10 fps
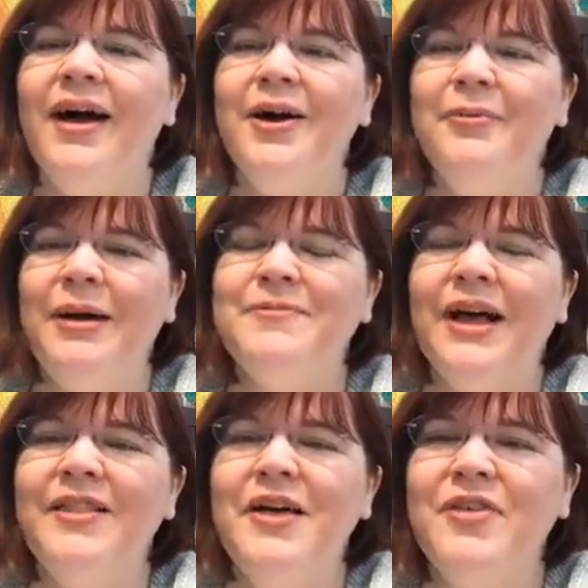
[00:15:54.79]
um,
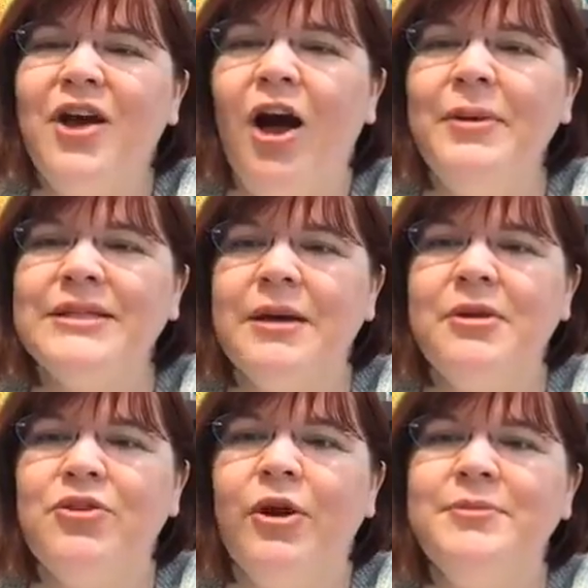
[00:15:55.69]
i love the comments
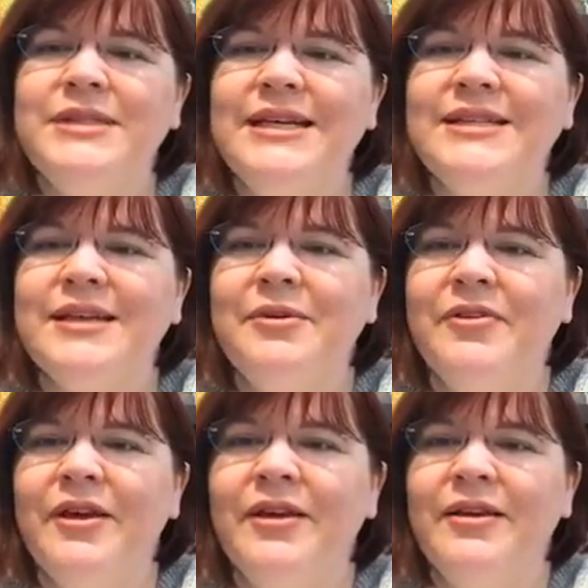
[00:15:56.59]
coming through. I'm seeing some of
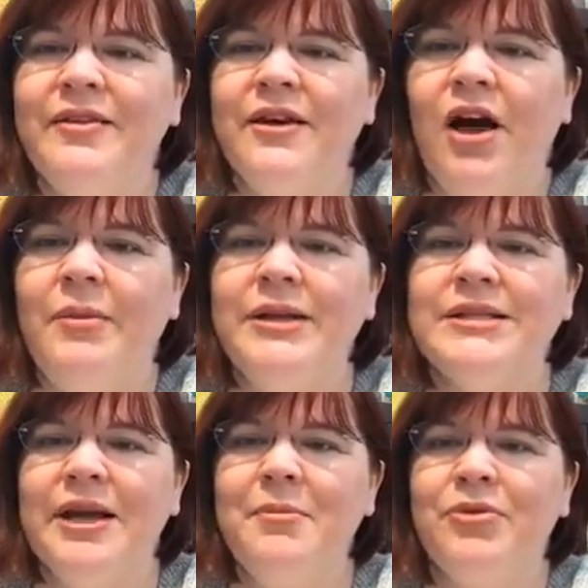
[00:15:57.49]
the, the
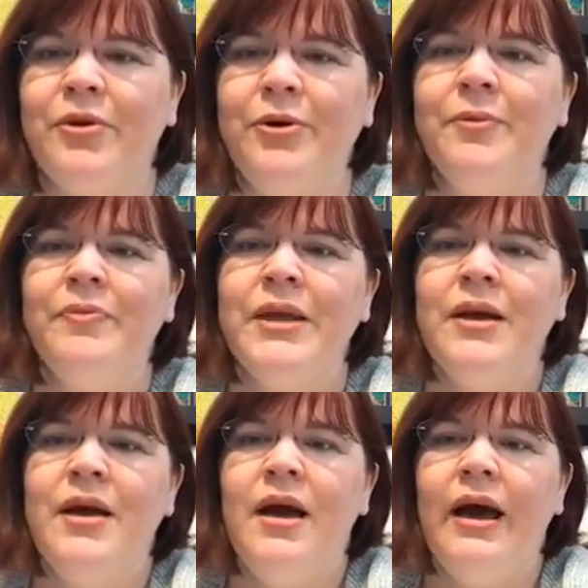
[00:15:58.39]
comments come through.
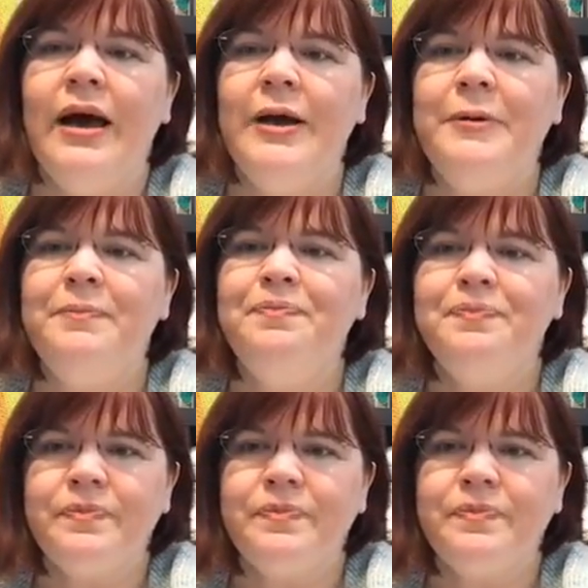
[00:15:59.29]
Um,